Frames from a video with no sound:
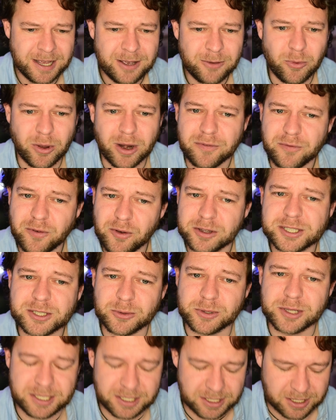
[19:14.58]
When I first
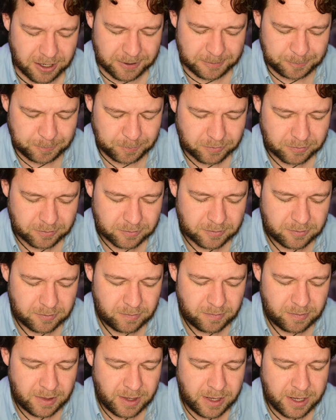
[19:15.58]
saw this done,
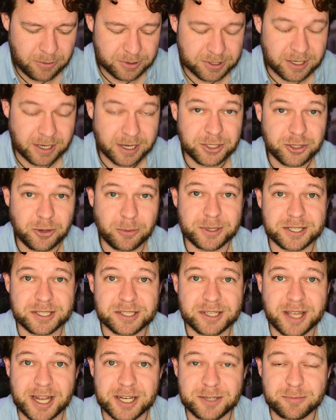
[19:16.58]
it was done in Geometry
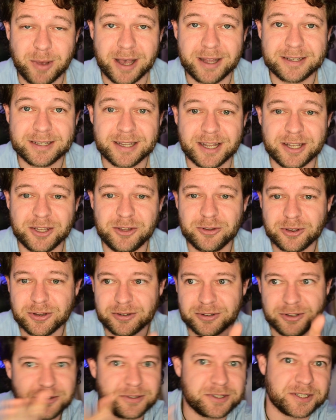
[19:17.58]
Sketchpad, and you
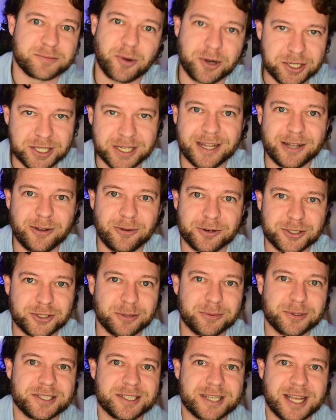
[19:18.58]
couldn't use a spreadsheet along
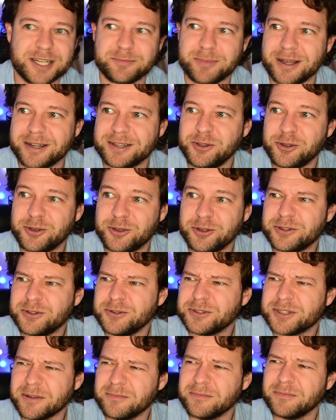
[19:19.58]
Geometry Sketchpad. You could do
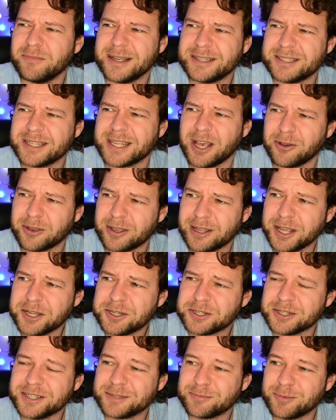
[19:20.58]
some basic
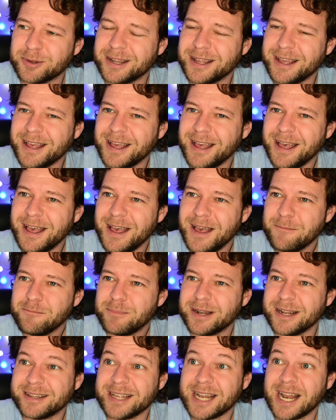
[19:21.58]
calculations, but
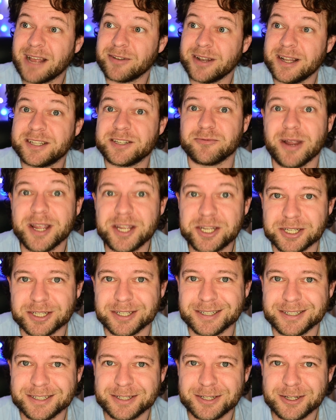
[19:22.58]
it did have an
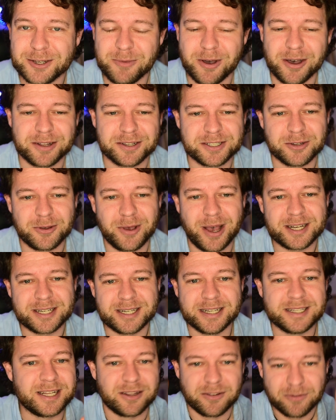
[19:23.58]
iteration command. So it
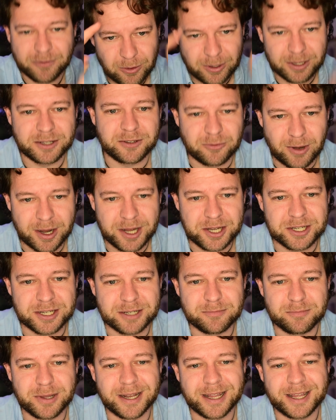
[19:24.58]
actually did the full
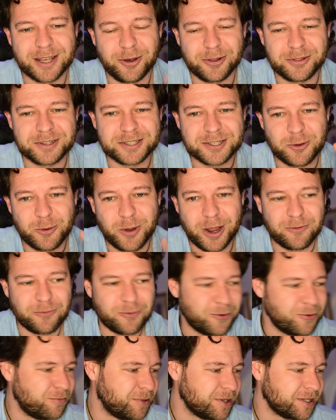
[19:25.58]
iteration, but it got the square
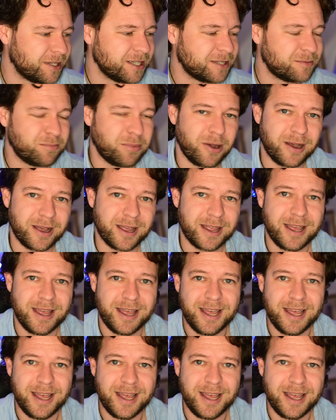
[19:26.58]
root business by